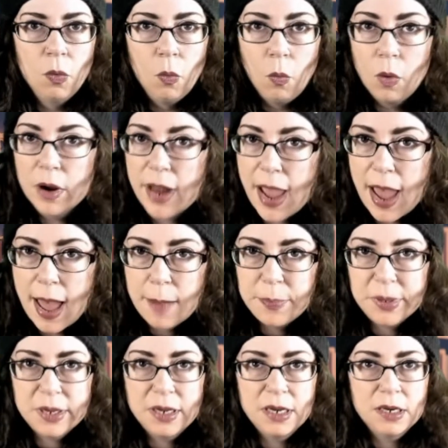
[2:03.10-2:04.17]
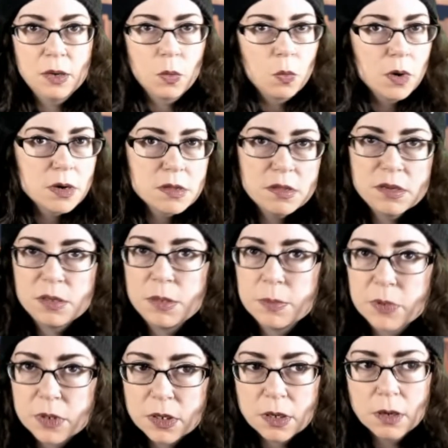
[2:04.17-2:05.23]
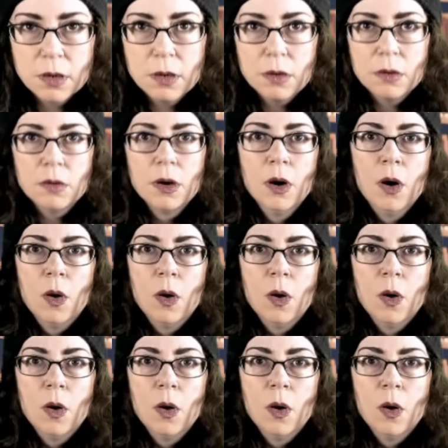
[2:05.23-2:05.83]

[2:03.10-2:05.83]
what happened, where did these people go,